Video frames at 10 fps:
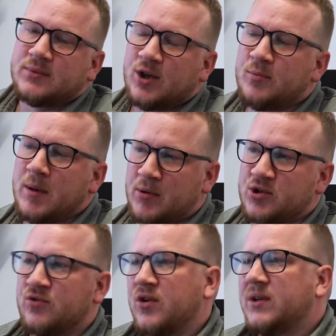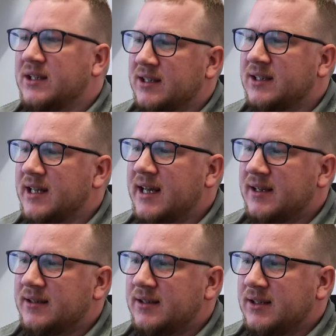could be Bodger Rooney's under
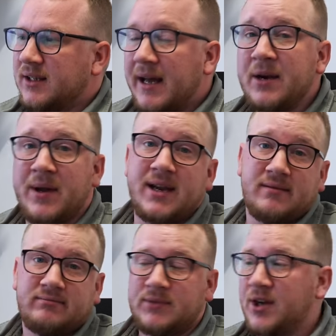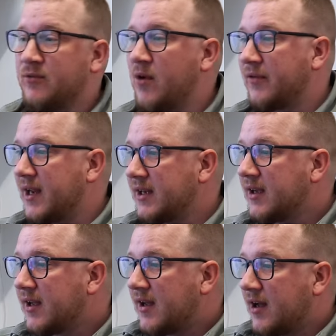there. Anyway, enough
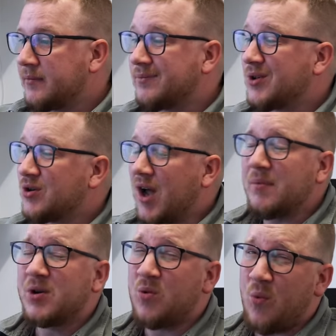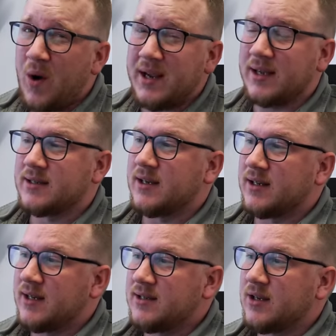waffling. I'm quite
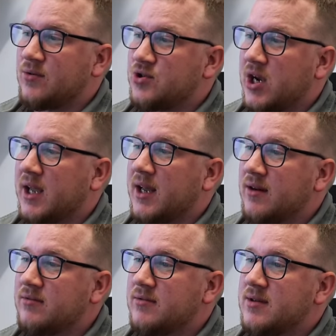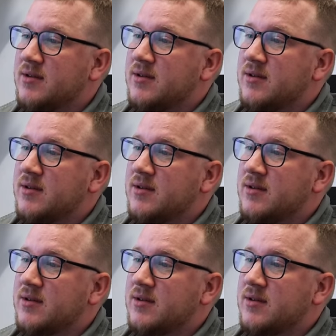excited to go and check it out.